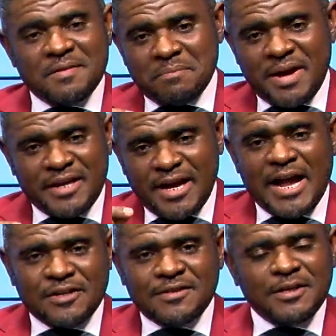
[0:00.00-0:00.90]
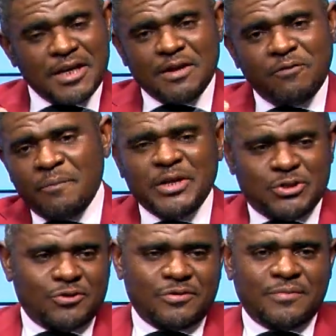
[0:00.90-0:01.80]
Money hides in
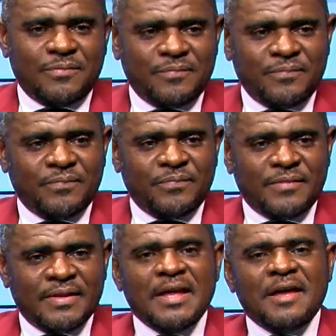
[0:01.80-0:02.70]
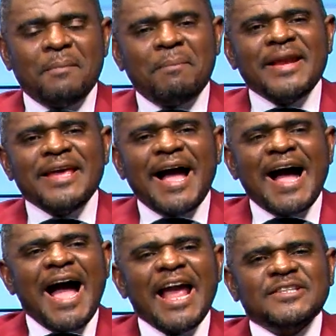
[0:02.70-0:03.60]
information. Money
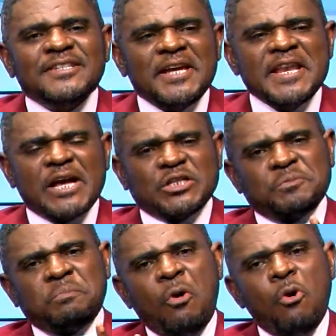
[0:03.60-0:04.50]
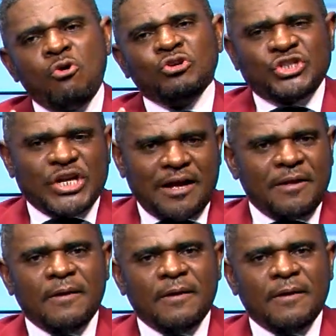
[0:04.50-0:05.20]
hides in exposure.